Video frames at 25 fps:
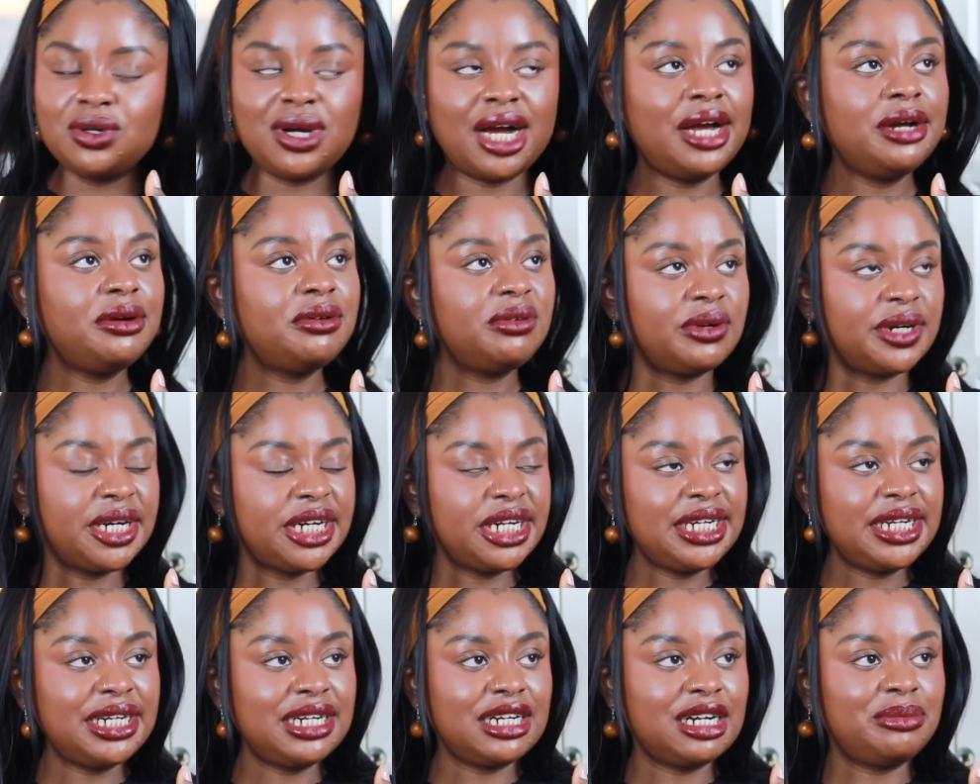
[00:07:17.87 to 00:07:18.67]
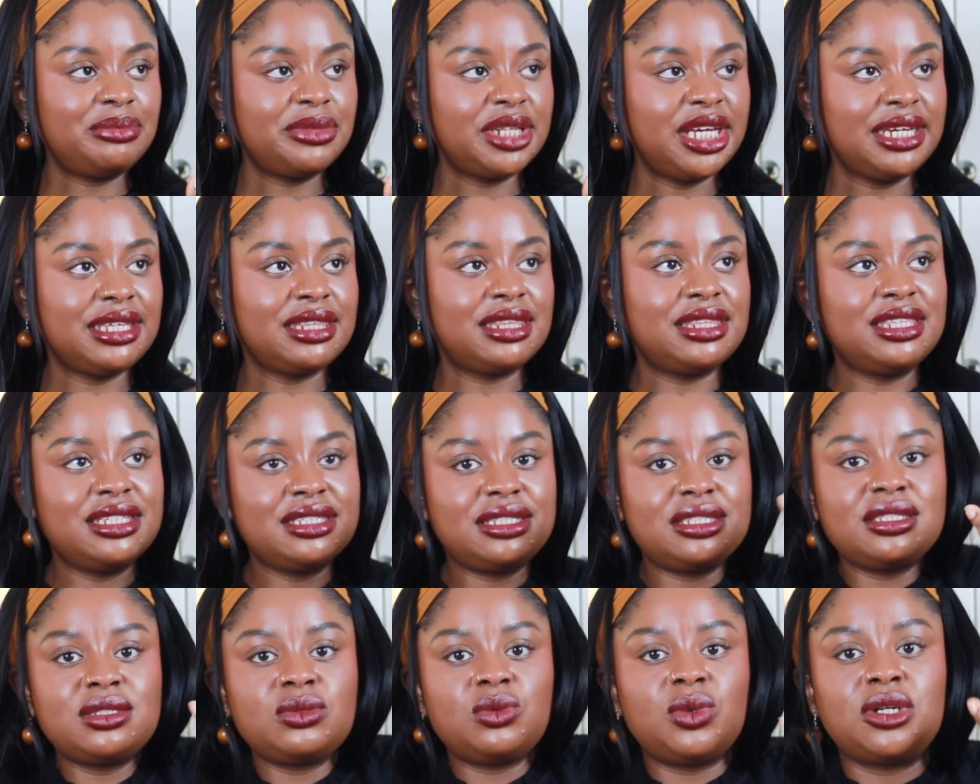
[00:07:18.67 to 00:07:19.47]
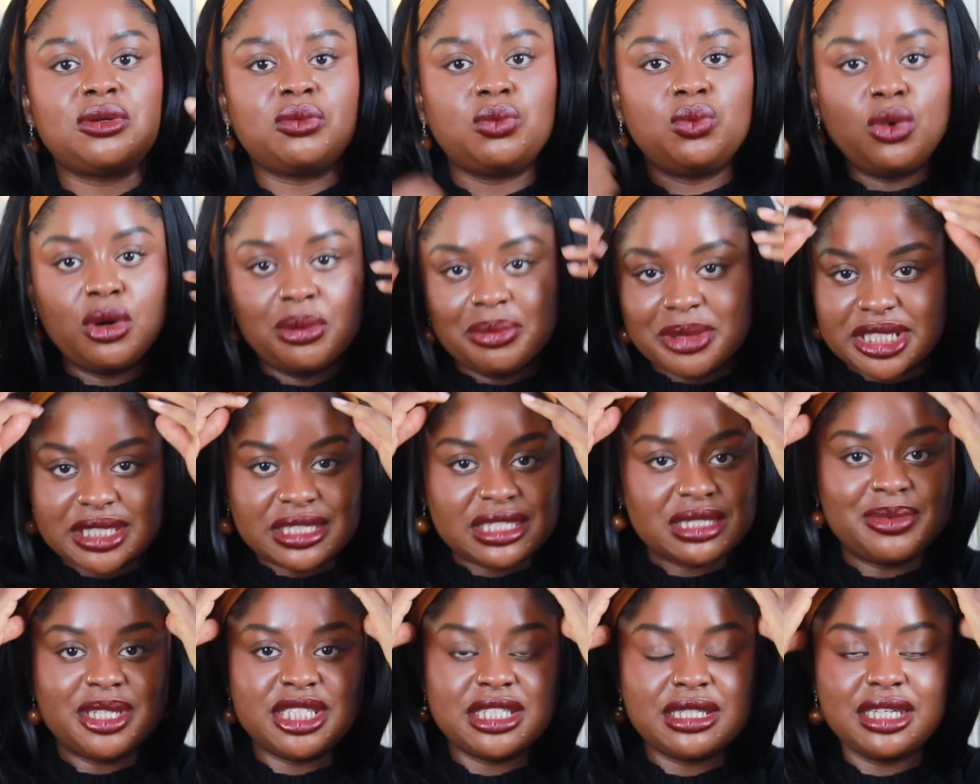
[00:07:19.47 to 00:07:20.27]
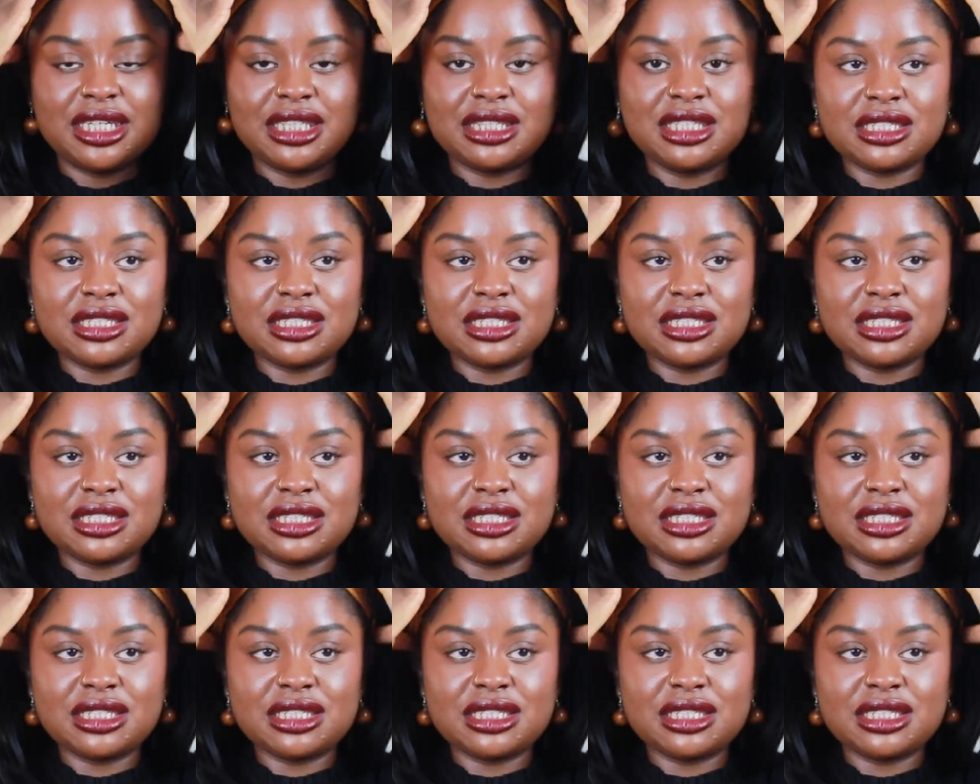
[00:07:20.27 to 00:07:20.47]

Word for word: I wear it and I'm like, this is what a woman smells like.